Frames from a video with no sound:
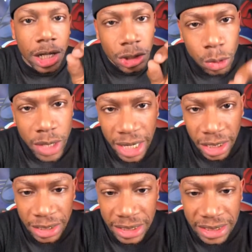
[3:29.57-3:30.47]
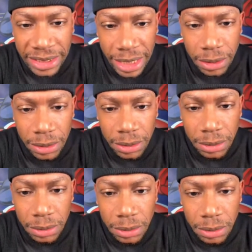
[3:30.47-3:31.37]
You got was that an option for
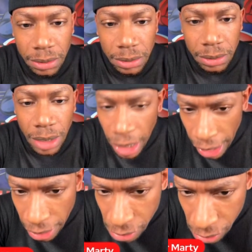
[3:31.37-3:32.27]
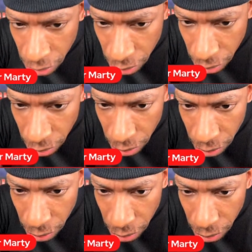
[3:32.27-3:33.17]
Boots? Huh? Was
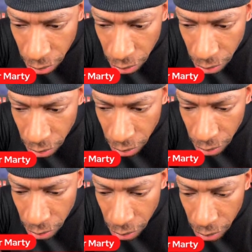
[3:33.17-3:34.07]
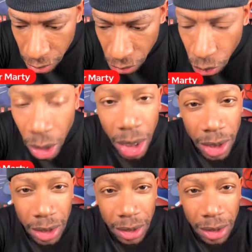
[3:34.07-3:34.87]
that an option for Boots? What?